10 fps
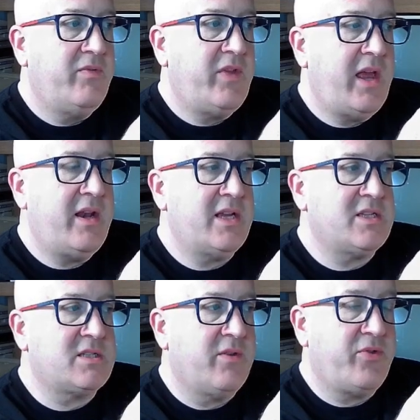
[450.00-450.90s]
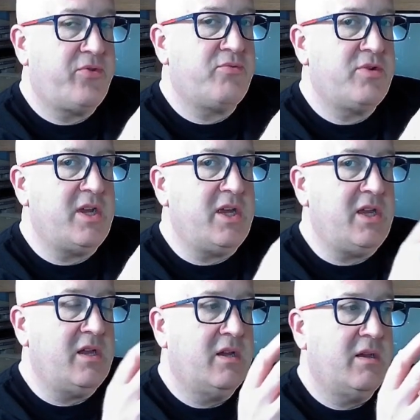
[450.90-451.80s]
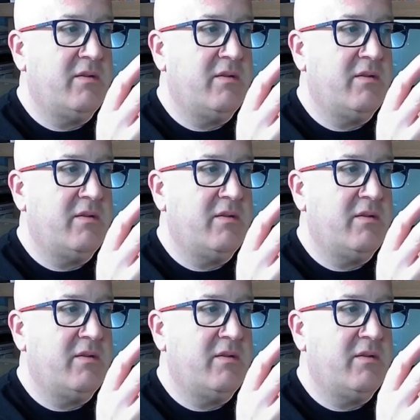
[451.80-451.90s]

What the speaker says: Then there's 3